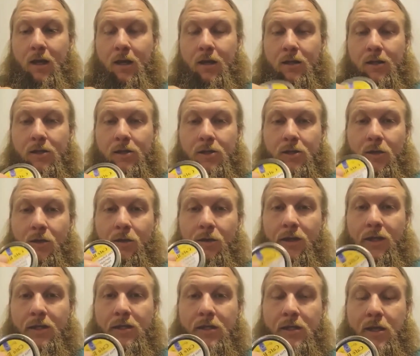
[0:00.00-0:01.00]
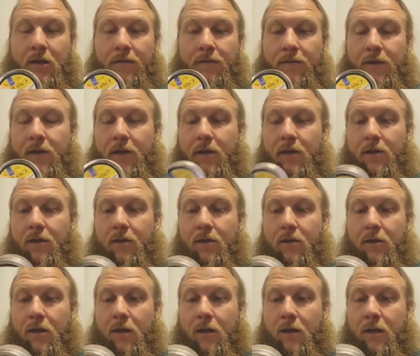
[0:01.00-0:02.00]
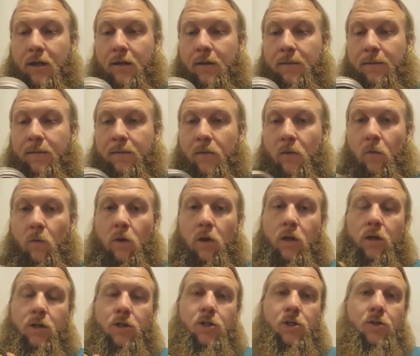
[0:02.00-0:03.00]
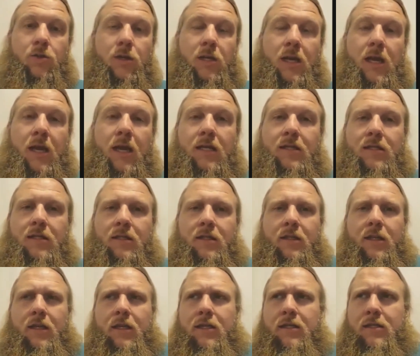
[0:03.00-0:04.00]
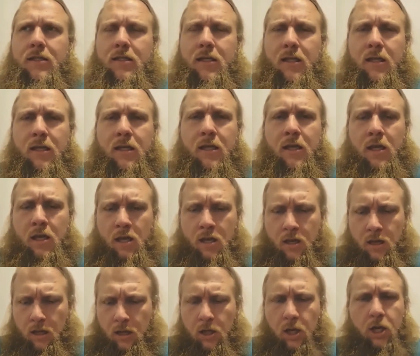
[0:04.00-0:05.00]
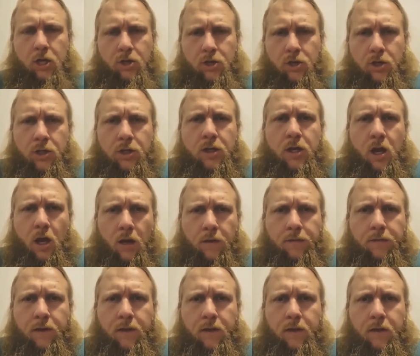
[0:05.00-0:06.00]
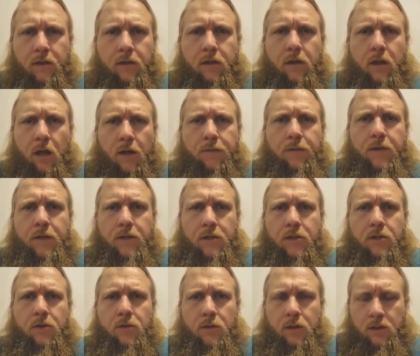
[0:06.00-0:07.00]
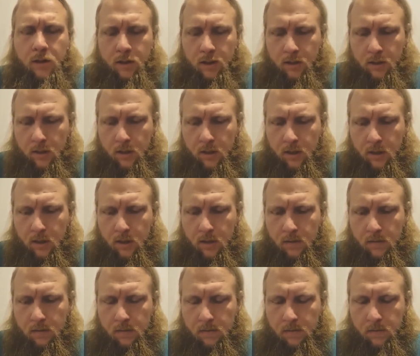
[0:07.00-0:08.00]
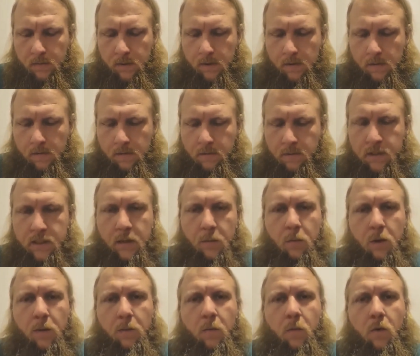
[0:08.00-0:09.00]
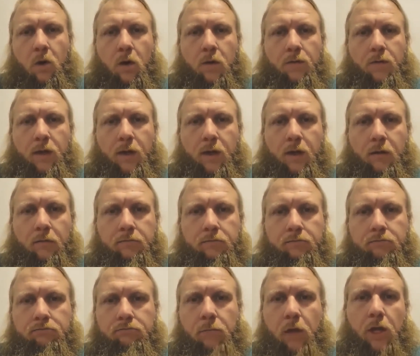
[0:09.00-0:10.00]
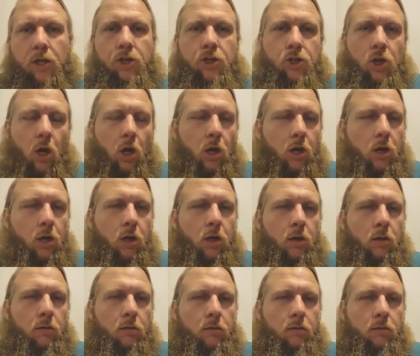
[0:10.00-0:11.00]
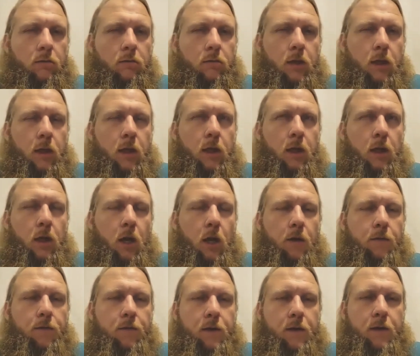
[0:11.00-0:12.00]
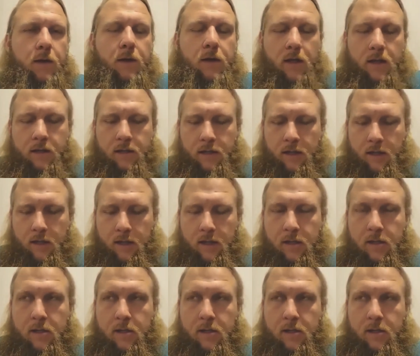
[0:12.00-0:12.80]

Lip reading: So this snuff here, word on the street has it that it's got a good coffeeness to it, somewhat more of a darker coffee that